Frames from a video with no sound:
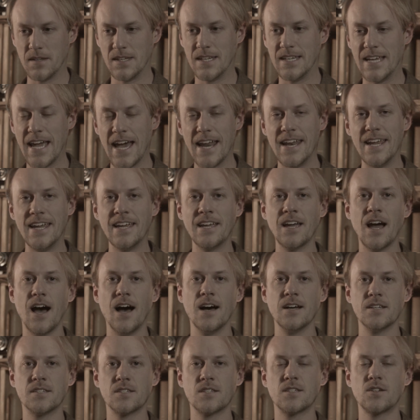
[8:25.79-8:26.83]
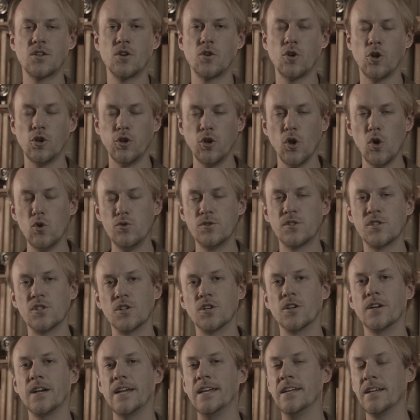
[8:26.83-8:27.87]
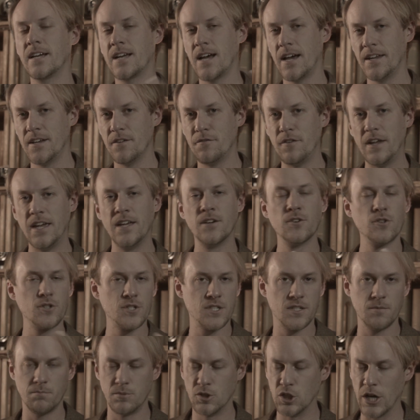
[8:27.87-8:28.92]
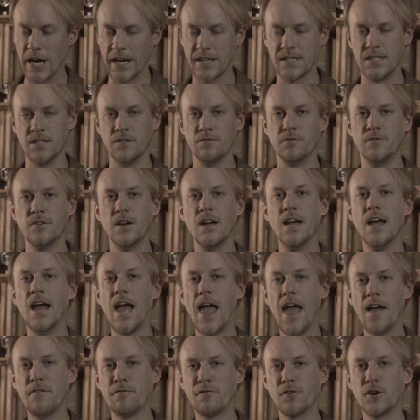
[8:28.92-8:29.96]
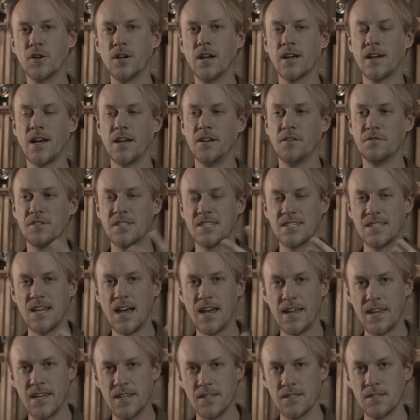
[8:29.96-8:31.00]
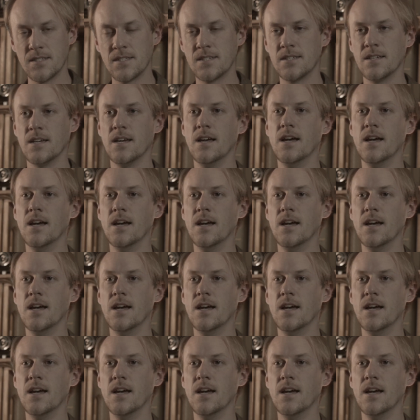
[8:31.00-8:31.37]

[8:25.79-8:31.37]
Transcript: getting us closer in a kind of intersubjective effort, a kind of science